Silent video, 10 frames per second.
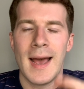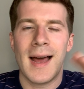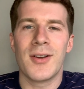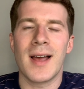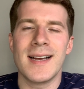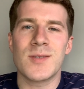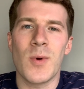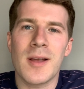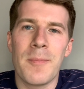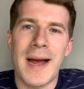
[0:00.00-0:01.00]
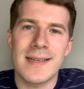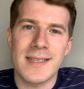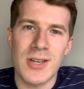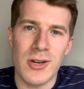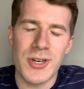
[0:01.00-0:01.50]
Hello guys, welcome back to
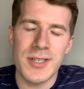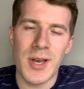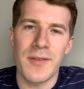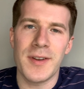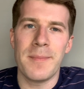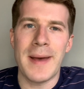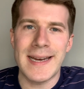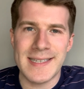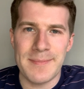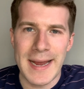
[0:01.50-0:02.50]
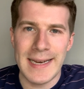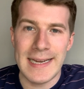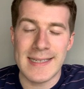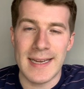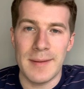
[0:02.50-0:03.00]
Dr. O'Donovan, Medicine Made
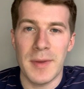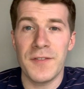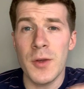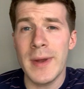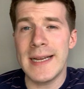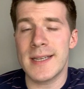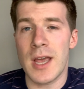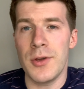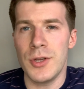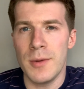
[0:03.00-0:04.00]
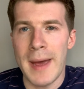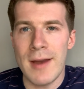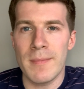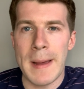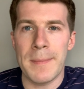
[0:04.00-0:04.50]
Easy. A few weeks ago, you may
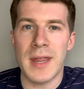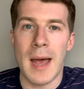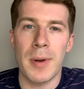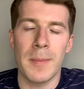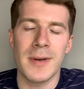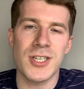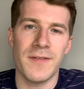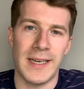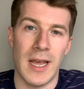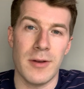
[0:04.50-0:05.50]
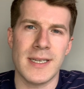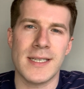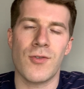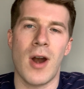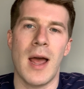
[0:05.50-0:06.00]
remember that I published a video
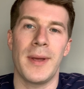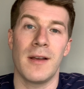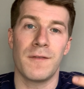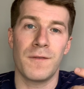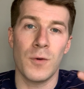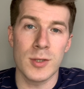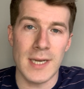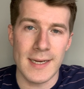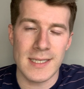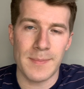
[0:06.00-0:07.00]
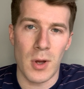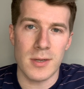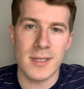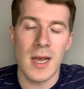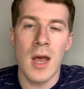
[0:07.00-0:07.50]
describing Fordyce
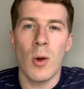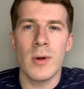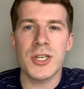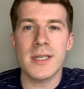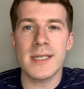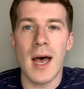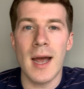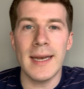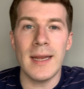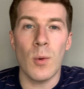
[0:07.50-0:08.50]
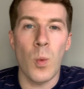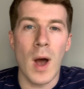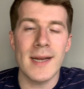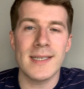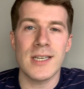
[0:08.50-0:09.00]
spots, which are tiny,
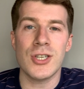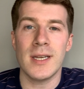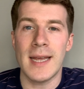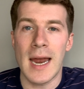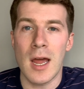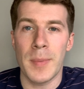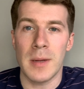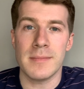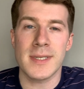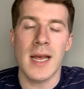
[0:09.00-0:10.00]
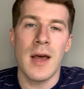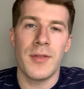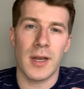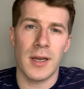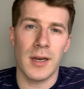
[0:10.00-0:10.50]
whitish, yellow bumps
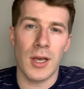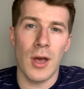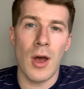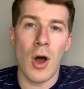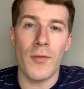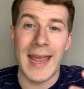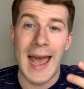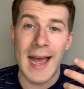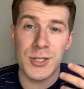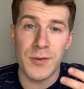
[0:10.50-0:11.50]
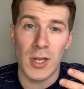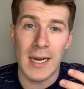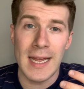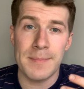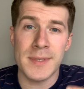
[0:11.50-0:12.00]
that can occur on the edge of your
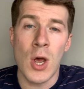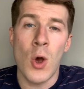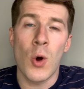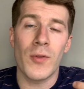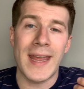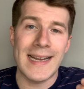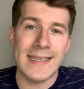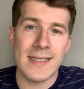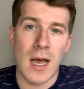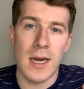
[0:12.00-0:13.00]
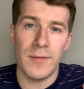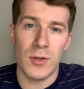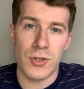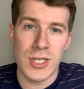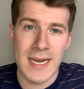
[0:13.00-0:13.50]
lips or the inside of your
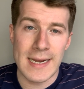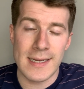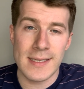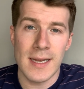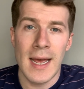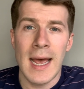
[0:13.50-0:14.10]
cheeks.